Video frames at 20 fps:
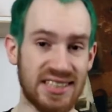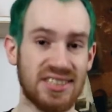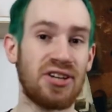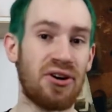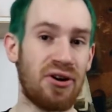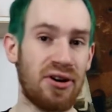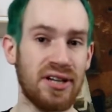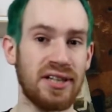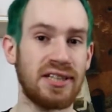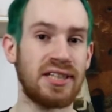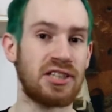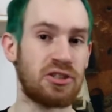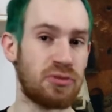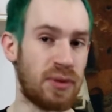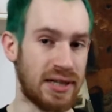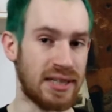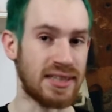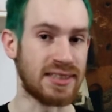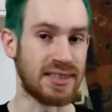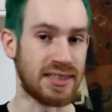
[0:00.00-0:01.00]
currently the
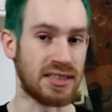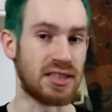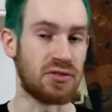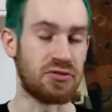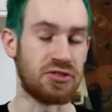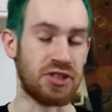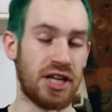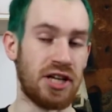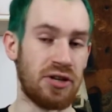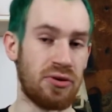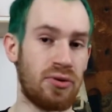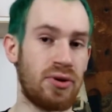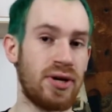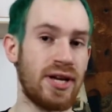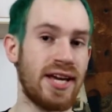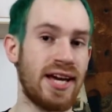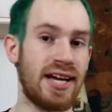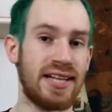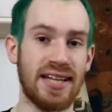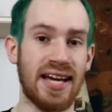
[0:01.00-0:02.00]
26th of
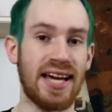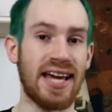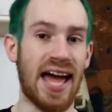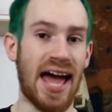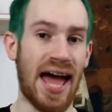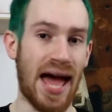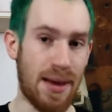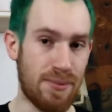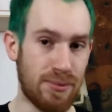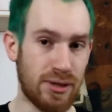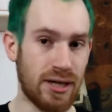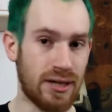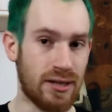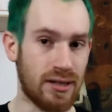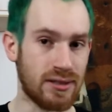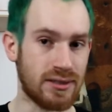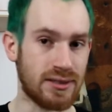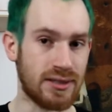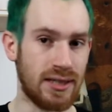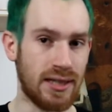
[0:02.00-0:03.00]
January and I am a
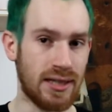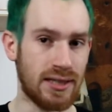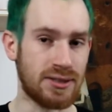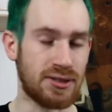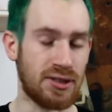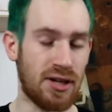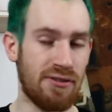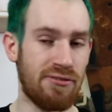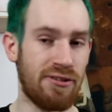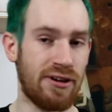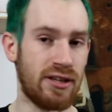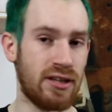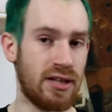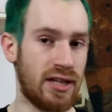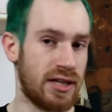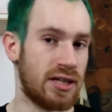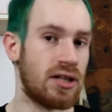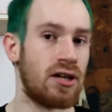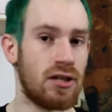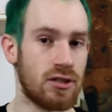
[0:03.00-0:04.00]
little sick, so I felt
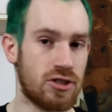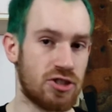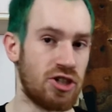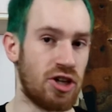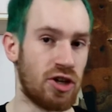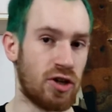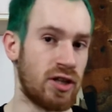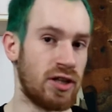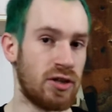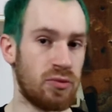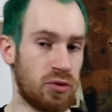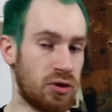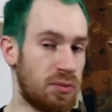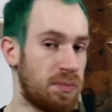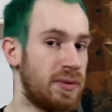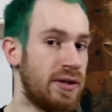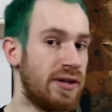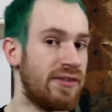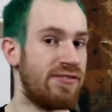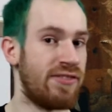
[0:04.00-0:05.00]
like hot chocolate would
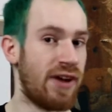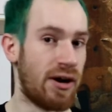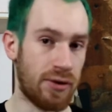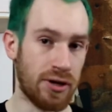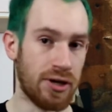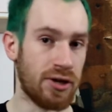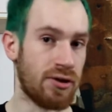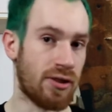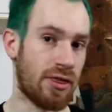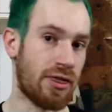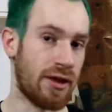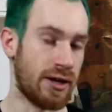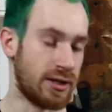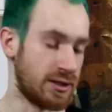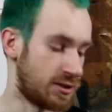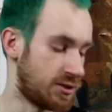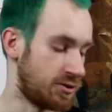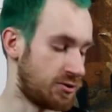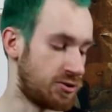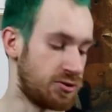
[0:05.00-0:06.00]
be a very good thing
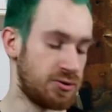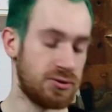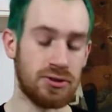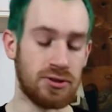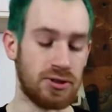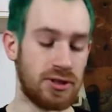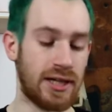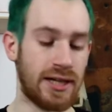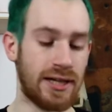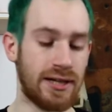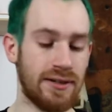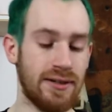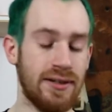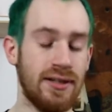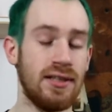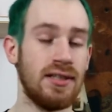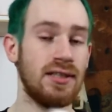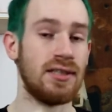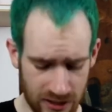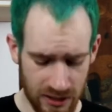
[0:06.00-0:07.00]
to do today.
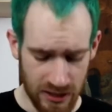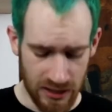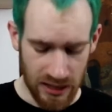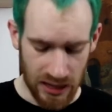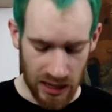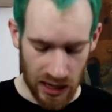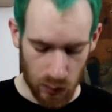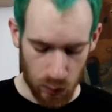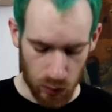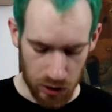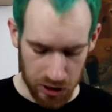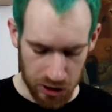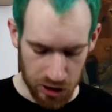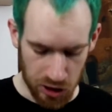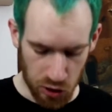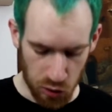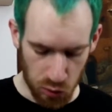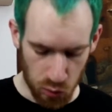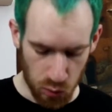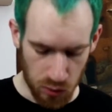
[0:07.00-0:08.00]
I want to
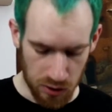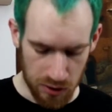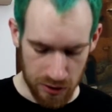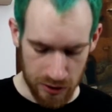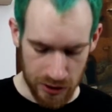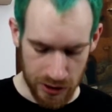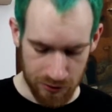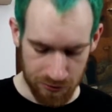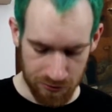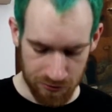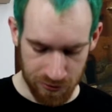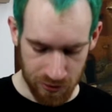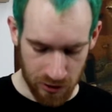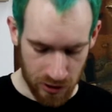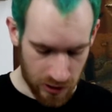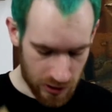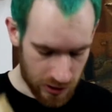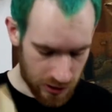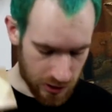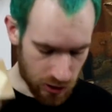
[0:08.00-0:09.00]
go with
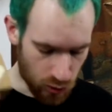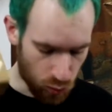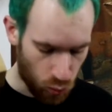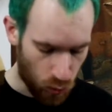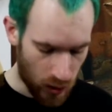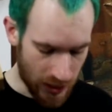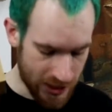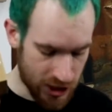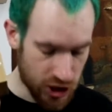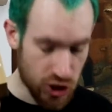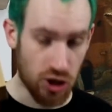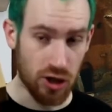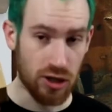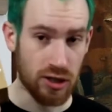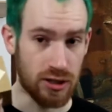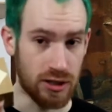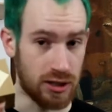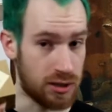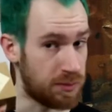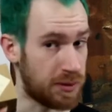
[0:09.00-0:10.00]
the white
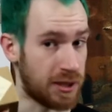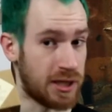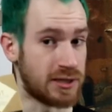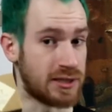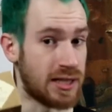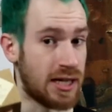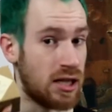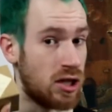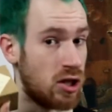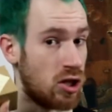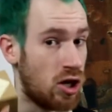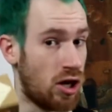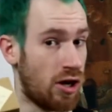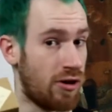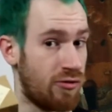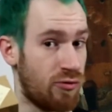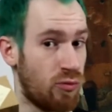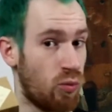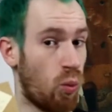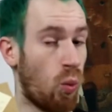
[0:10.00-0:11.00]
chocolate because I
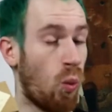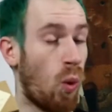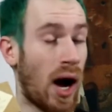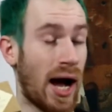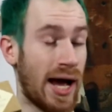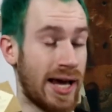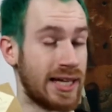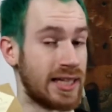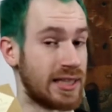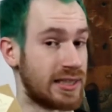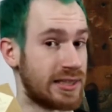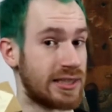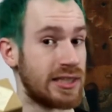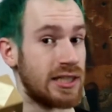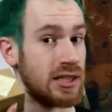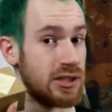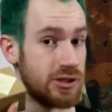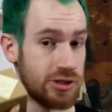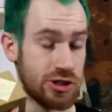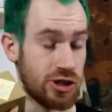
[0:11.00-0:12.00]
love white
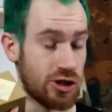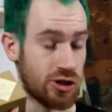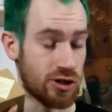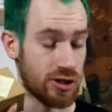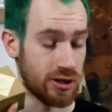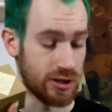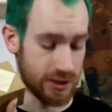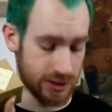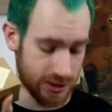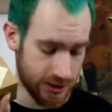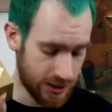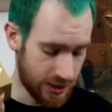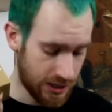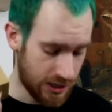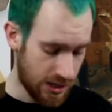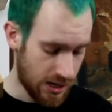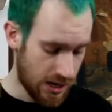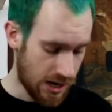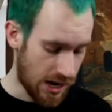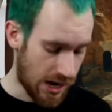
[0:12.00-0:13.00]
chocolate.
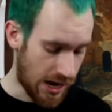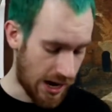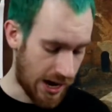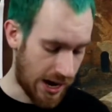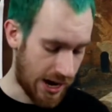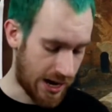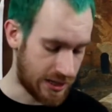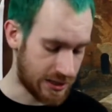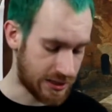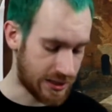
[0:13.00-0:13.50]
And